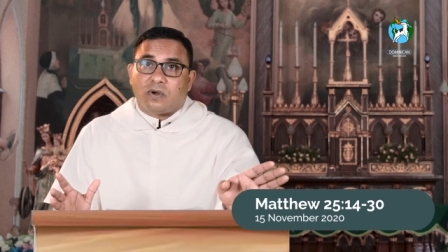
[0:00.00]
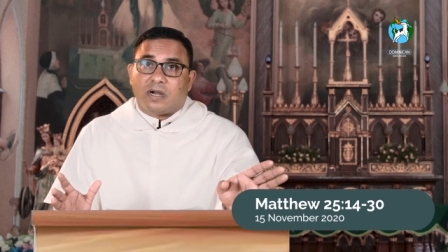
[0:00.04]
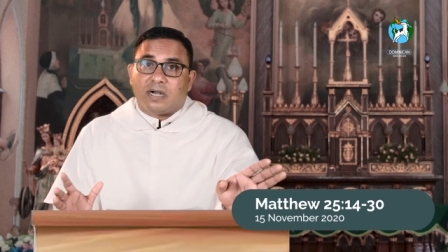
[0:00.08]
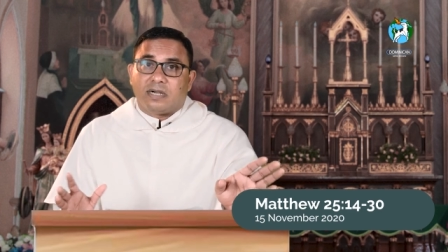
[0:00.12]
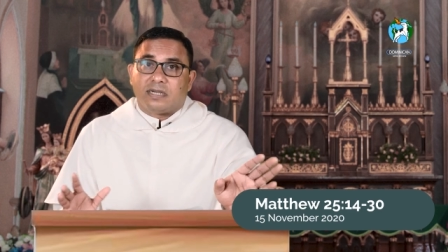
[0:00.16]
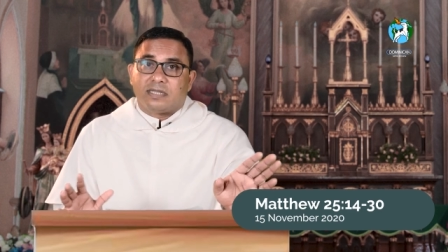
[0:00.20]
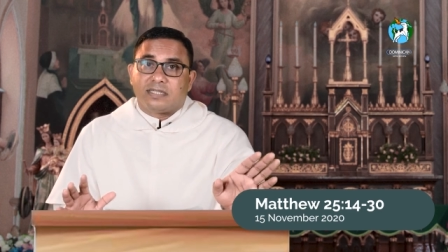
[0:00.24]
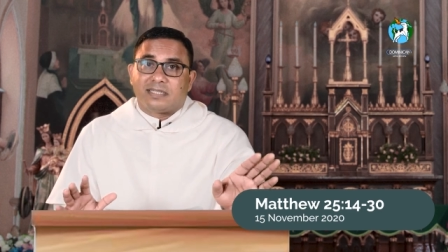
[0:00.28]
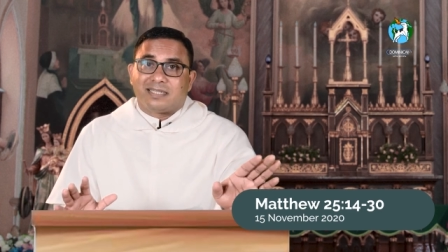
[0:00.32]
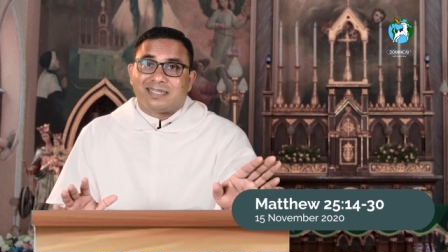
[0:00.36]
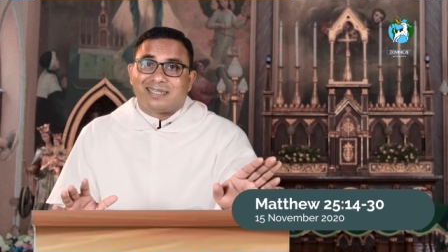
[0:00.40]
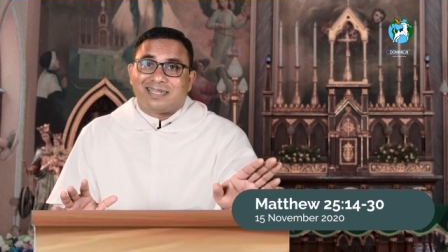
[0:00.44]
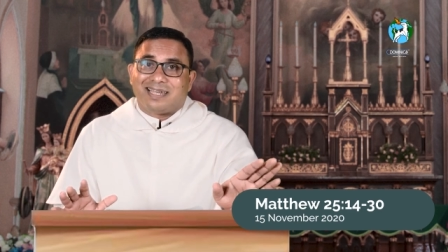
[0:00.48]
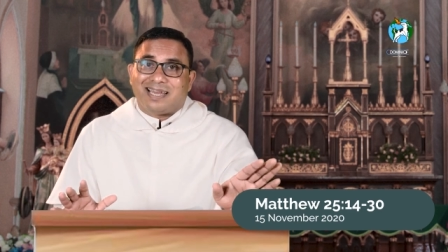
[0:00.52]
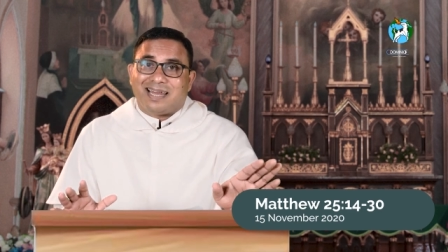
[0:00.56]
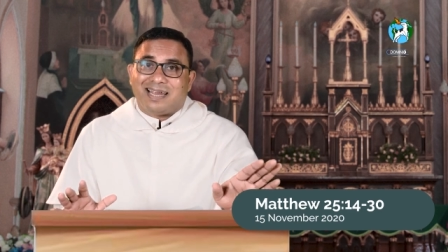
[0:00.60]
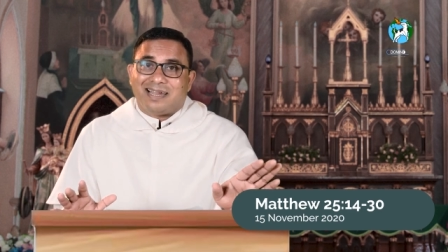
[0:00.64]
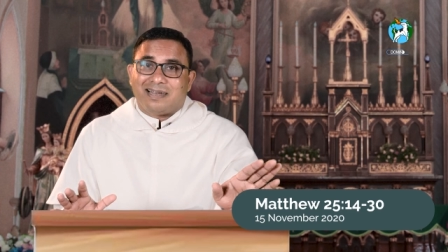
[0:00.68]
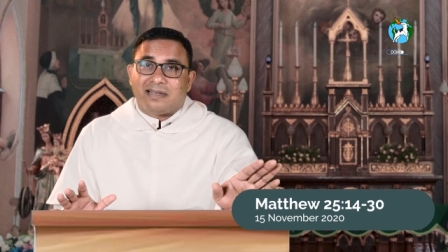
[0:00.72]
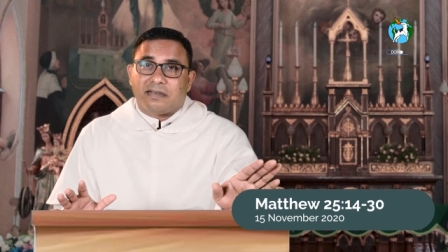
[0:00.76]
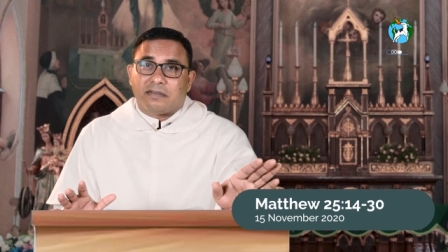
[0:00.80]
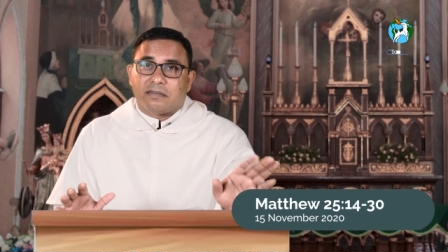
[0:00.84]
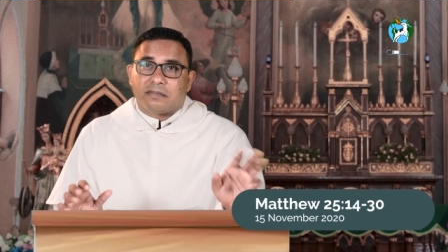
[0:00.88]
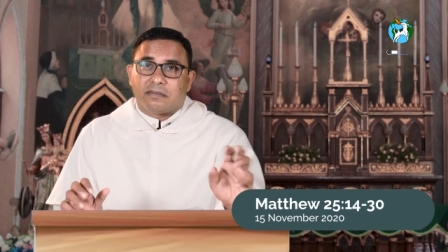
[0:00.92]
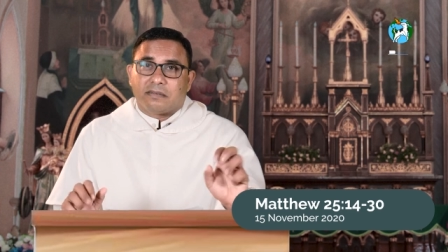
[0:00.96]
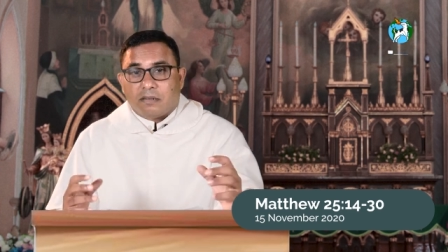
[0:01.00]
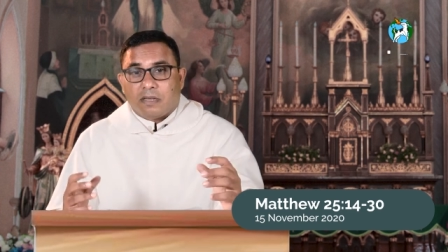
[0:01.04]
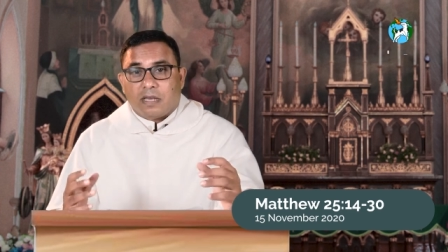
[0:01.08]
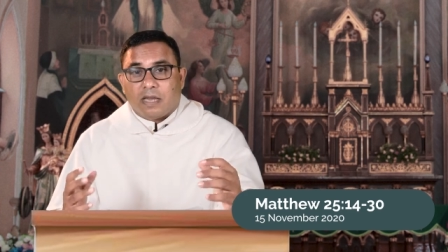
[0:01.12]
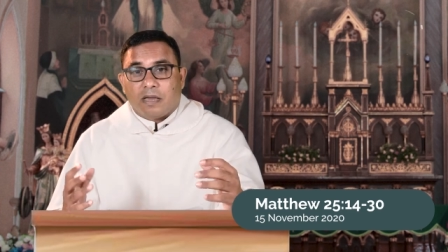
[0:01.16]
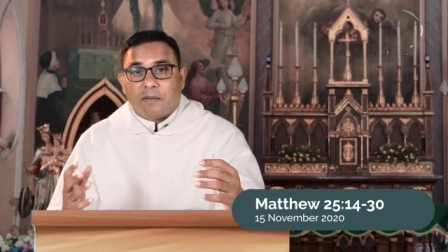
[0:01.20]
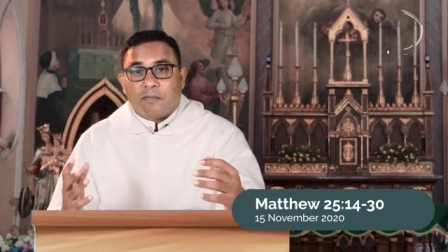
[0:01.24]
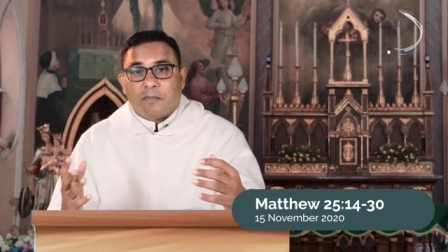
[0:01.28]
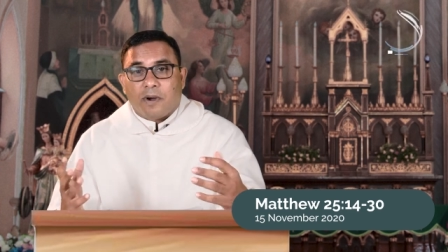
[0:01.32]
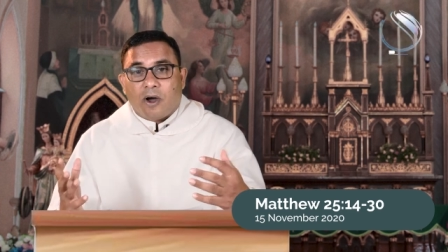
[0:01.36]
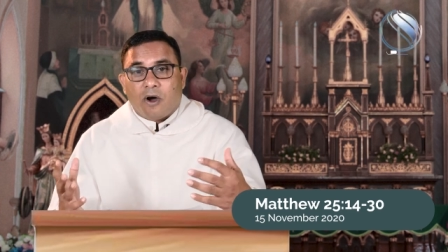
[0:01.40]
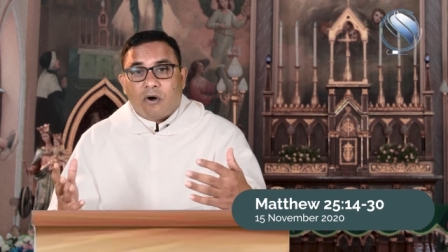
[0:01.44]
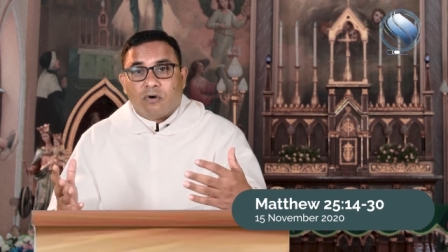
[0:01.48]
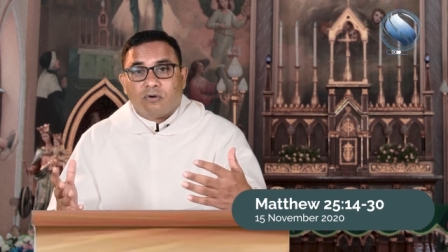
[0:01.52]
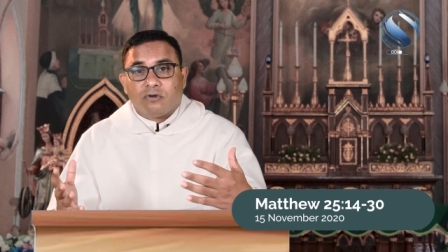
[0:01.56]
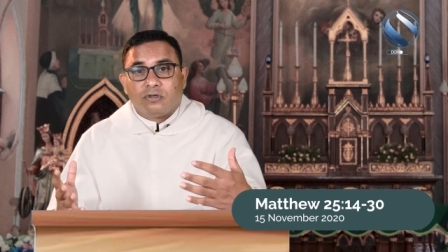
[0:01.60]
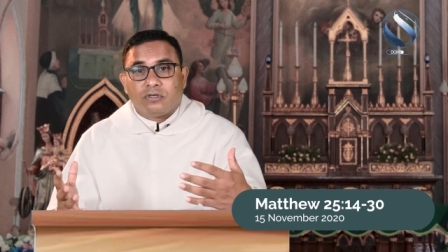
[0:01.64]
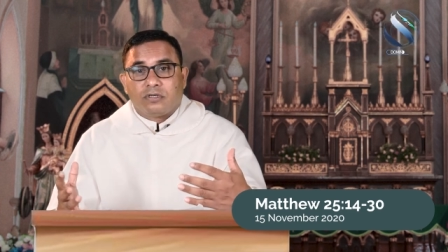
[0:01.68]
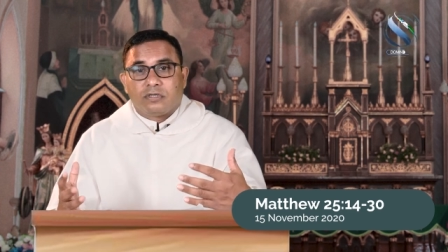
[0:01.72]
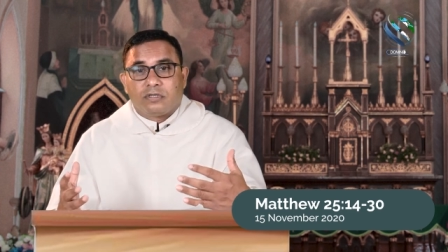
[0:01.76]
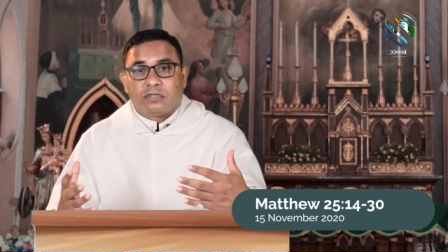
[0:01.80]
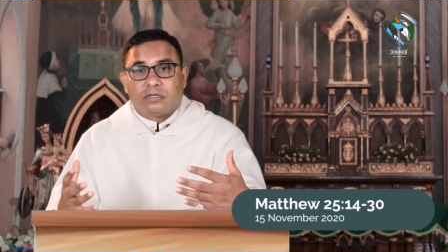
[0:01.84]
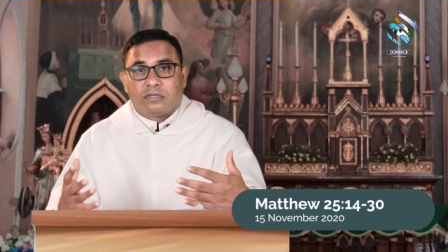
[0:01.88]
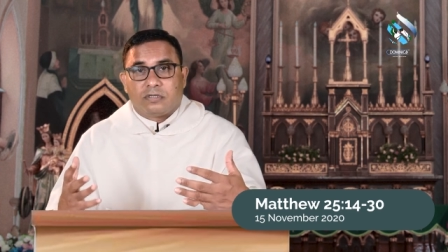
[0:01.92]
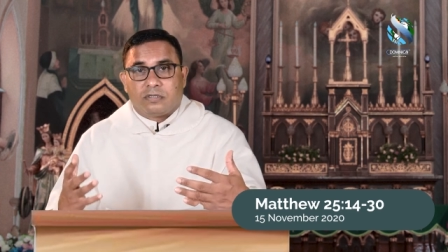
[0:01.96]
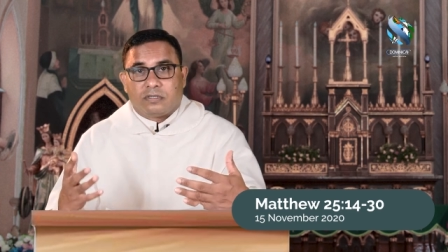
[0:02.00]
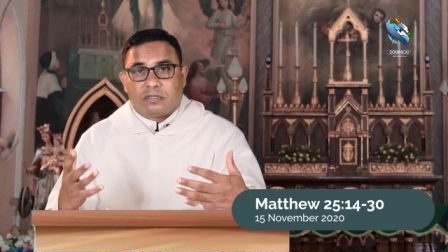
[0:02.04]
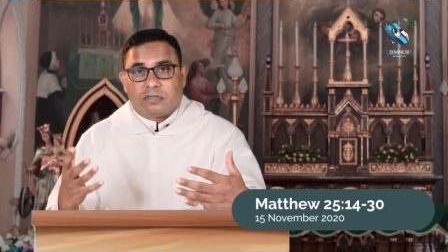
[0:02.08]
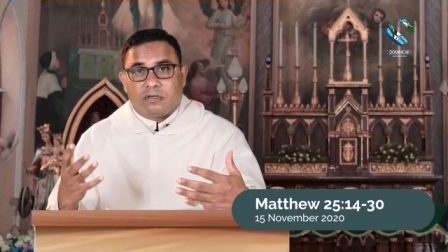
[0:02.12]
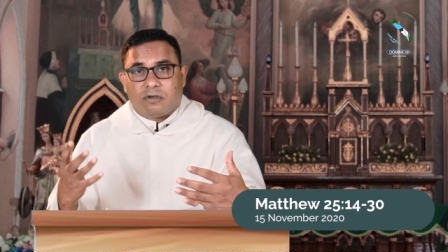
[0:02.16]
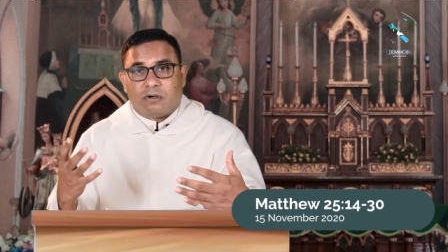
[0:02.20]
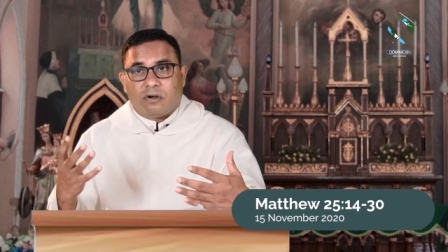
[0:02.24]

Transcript: to understand the amount